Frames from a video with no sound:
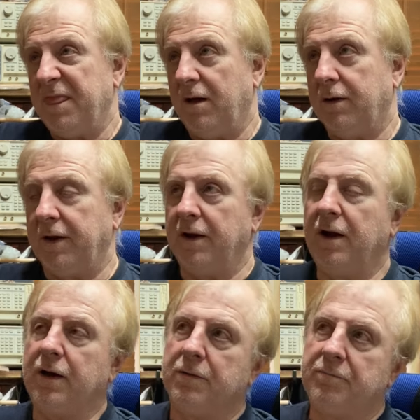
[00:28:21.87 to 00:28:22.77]
I don't
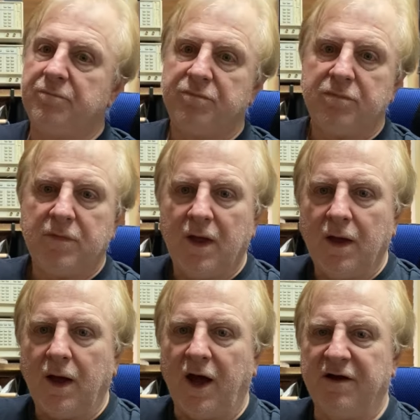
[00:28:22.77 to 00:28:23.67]
know,
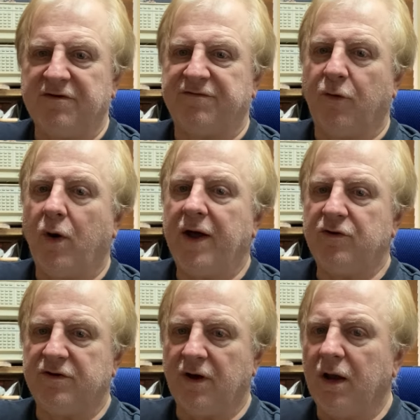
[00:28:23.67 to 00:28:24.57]
over
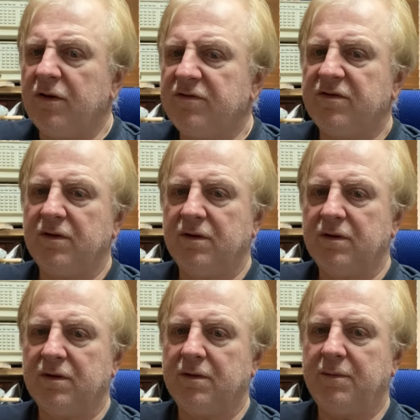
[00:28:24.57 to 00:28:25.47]
$400.
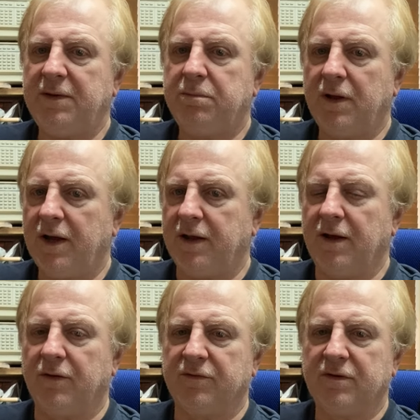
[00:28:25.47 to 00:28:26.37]
I mean, bloody
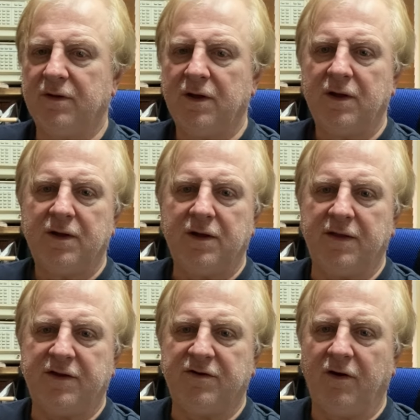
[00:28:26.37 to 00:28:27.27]
hell.
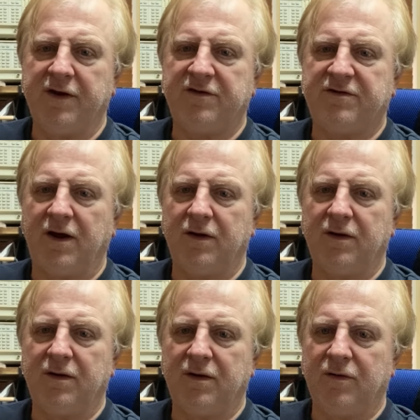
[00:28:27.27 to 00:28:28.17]
The Chinese don't
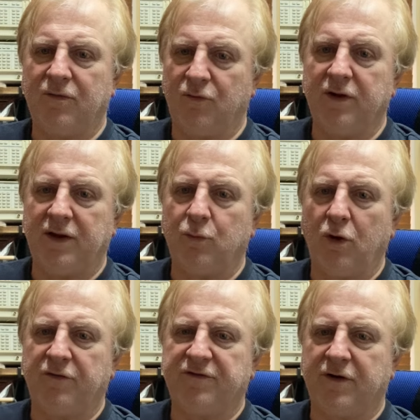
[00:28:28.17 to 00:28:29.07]
really
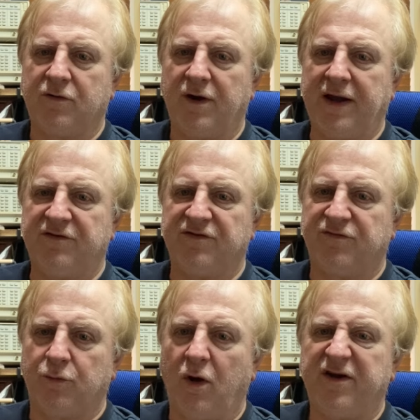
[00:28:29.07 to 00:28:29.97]
work for grains of
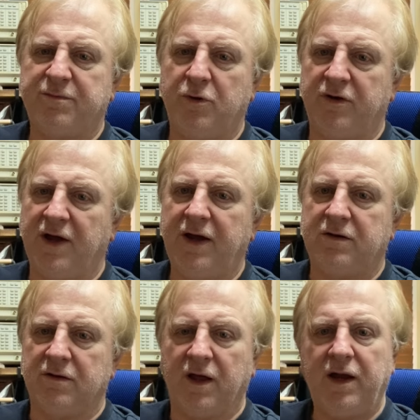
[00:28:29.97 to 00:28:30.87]
rice per day,
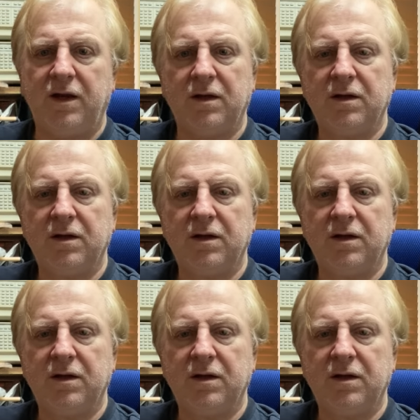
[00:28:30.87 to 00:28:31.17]
do they?